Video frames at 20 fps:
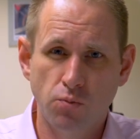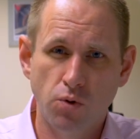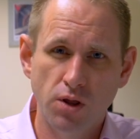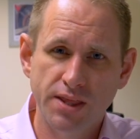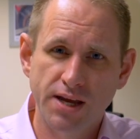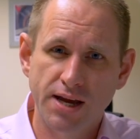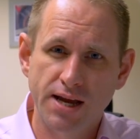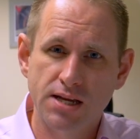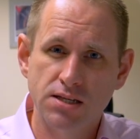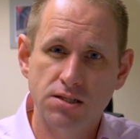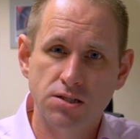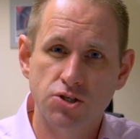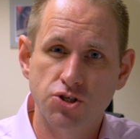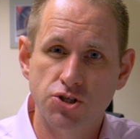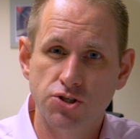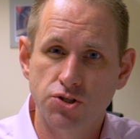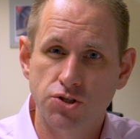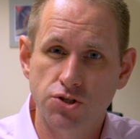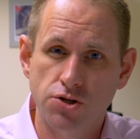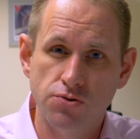one that has
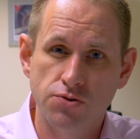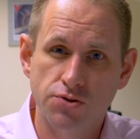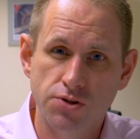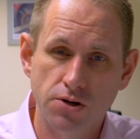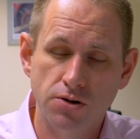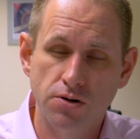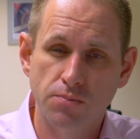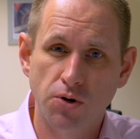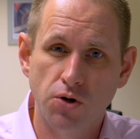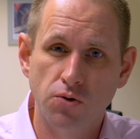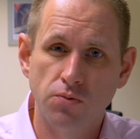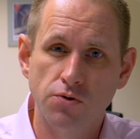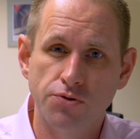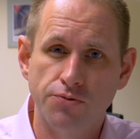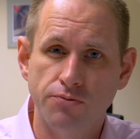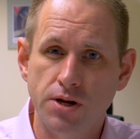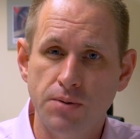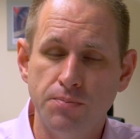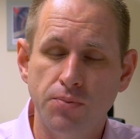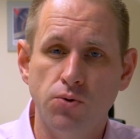just 2 Thunderbolt
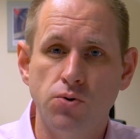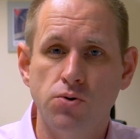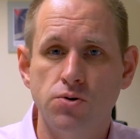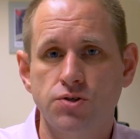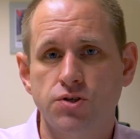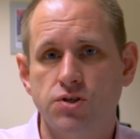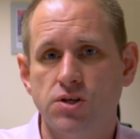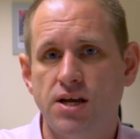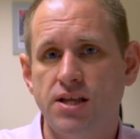3 ports,